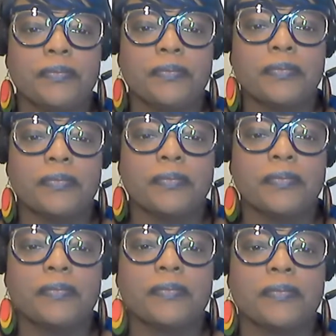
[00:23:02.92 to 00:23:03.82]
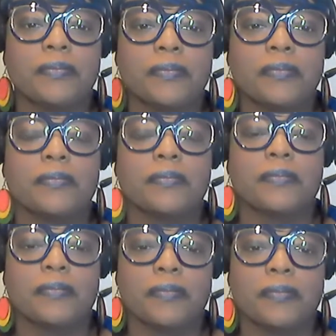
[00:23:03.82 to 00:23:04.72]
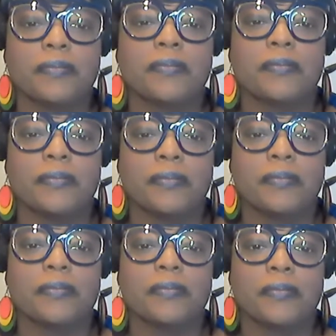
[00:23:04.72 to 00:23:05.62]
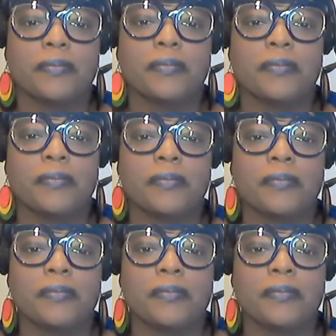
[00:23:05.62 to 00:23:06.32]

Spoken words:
This person isn't speaking.